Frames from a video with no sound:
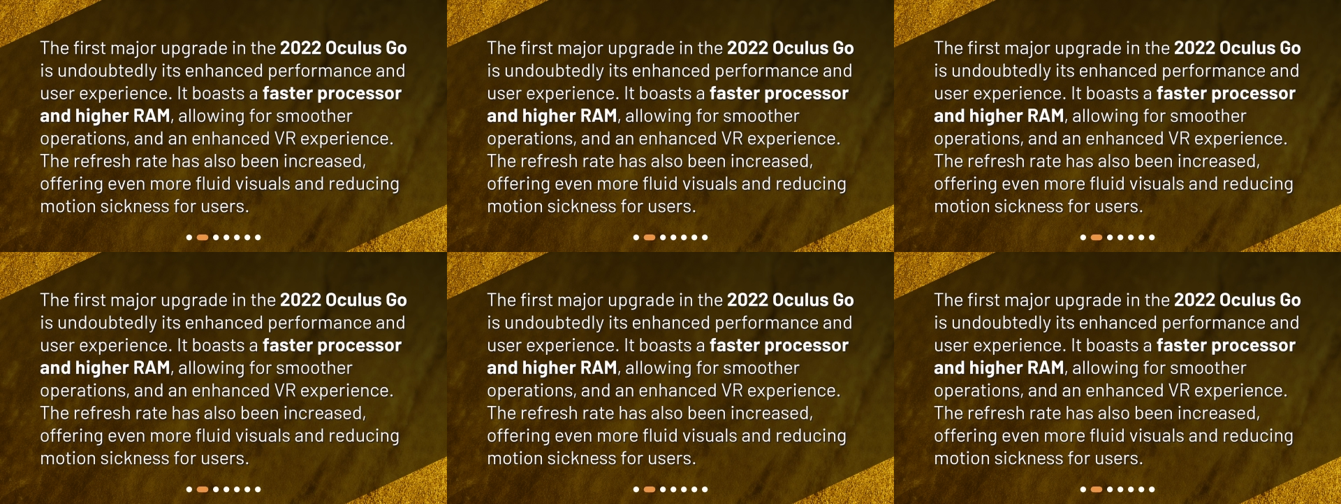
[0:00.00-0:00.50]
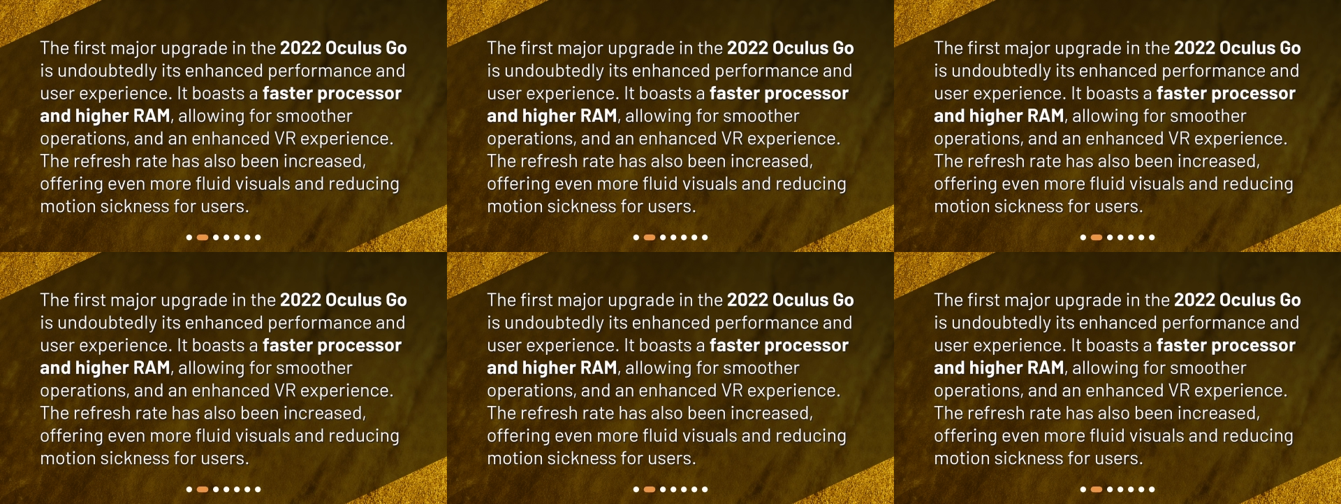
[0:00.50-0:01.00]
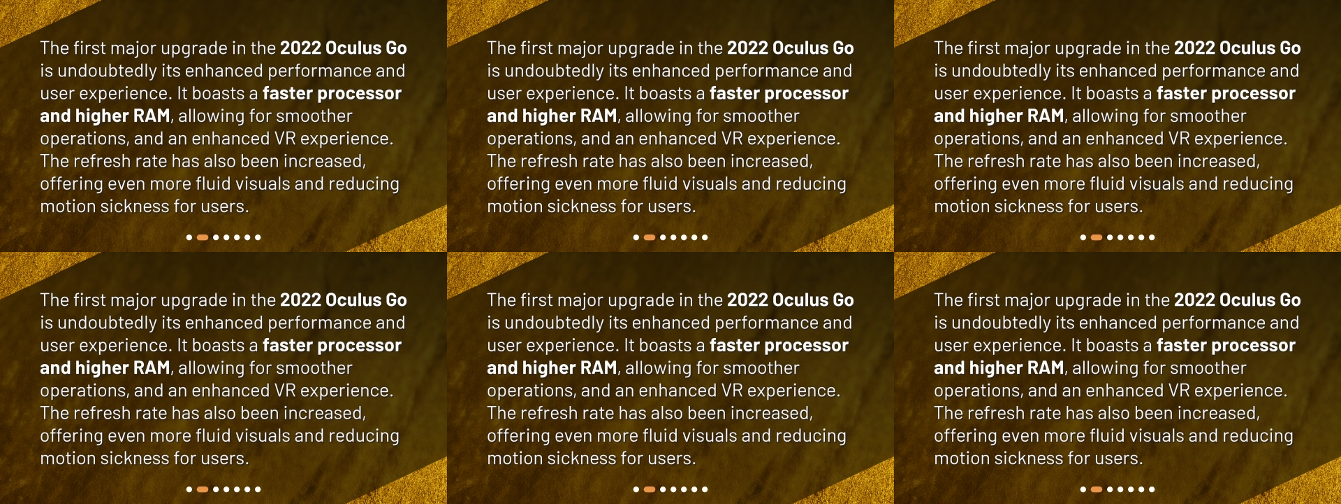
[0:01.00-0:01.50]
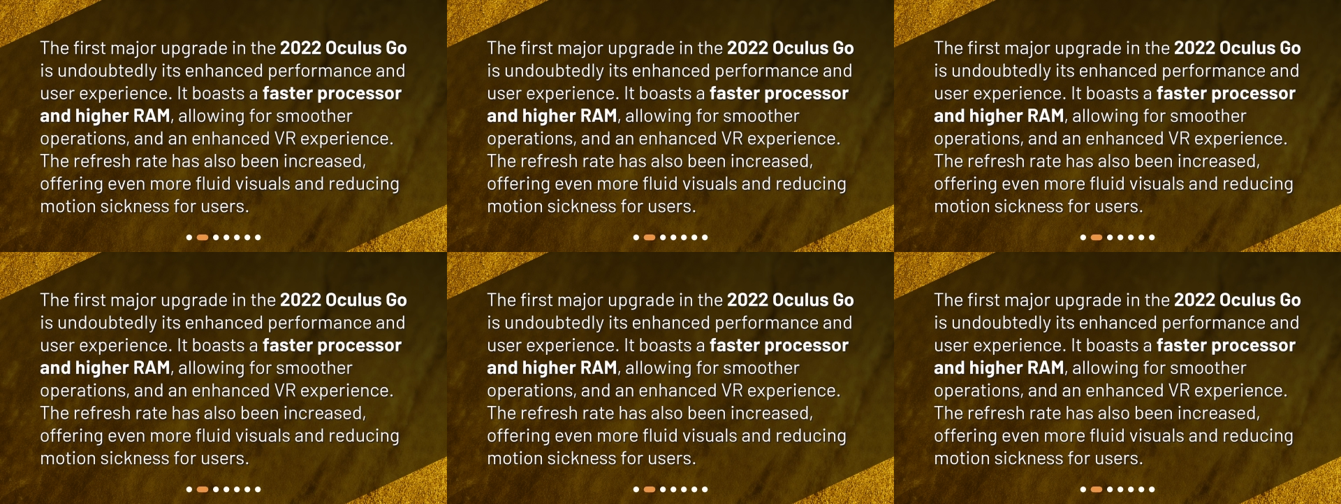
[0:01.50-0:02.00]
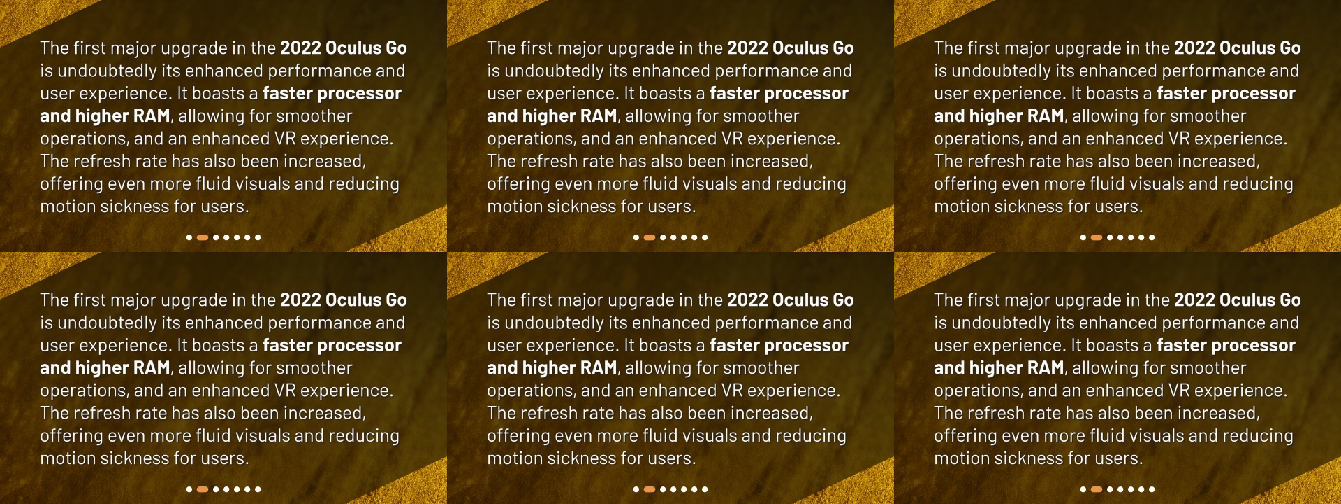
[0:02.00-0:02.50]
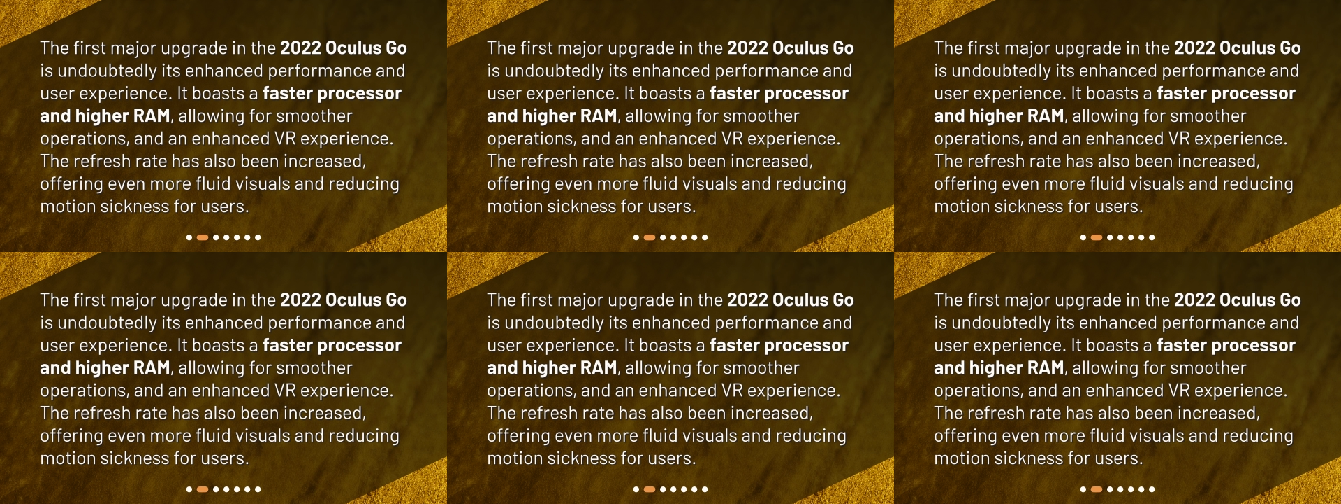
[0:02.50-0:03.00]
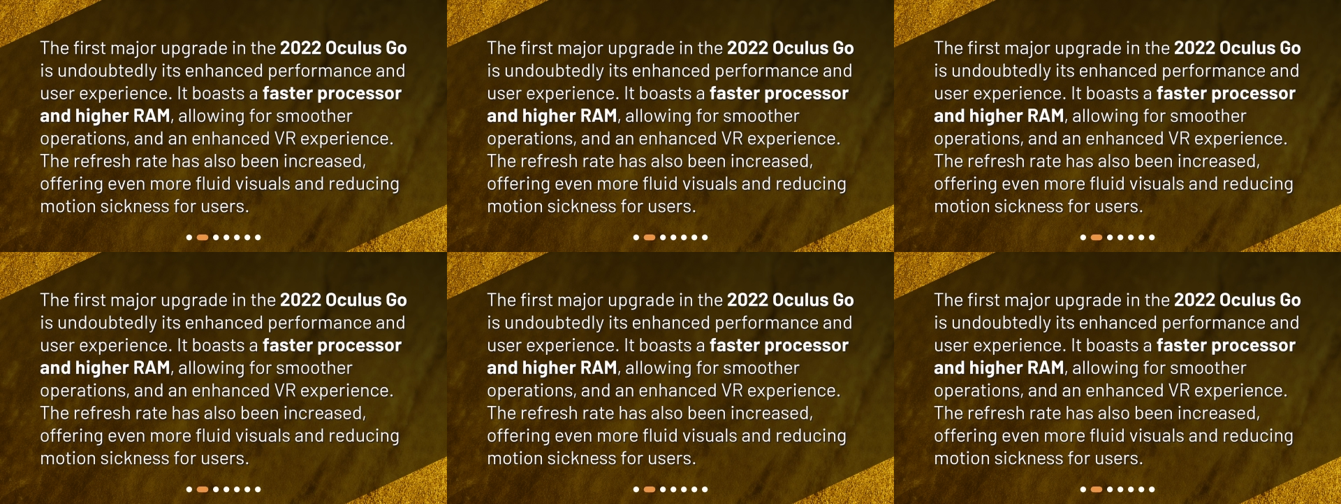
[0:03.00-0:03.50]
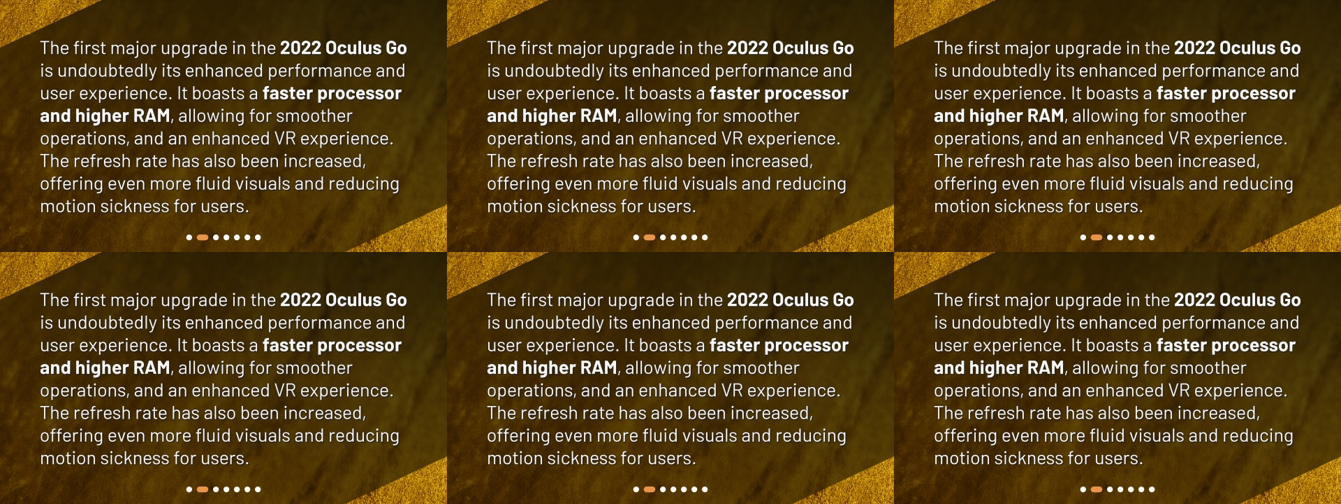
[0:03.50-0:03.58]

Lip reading: No face is visible, so there are no lips to read.